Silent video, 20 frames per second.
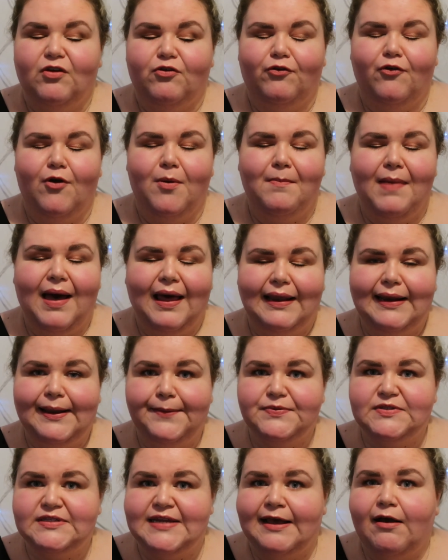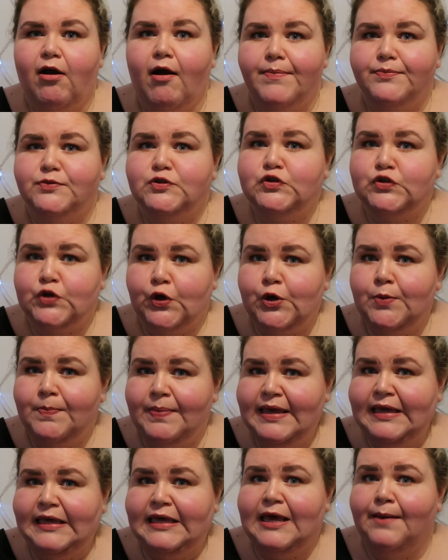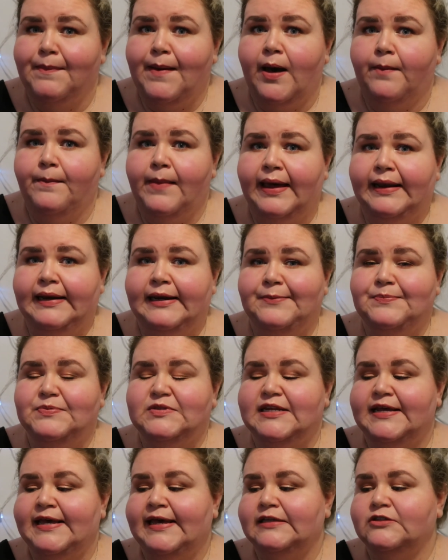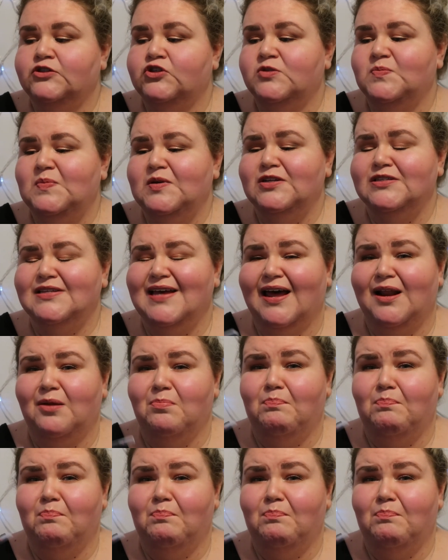for a matte lipstick, I'm so picky about matte lipsticks just because I had